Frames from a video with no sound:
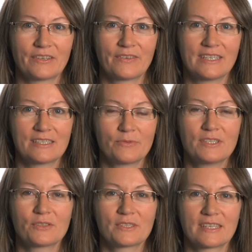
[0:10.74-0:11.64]
Arthritis
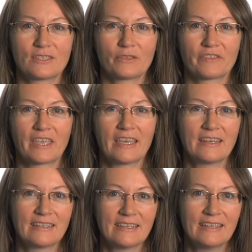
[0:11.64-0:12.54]
Research Centre of
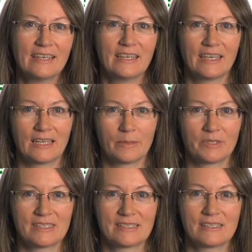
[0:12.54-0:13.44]
Canada and
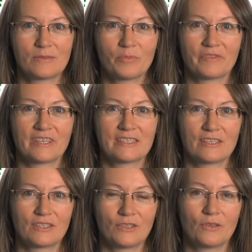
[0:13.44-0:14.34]
I'm an assistant
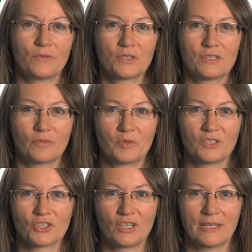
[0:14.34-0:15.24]
professor at the University of
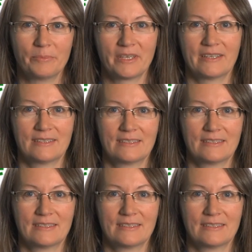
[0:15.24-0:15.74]
British Columbia.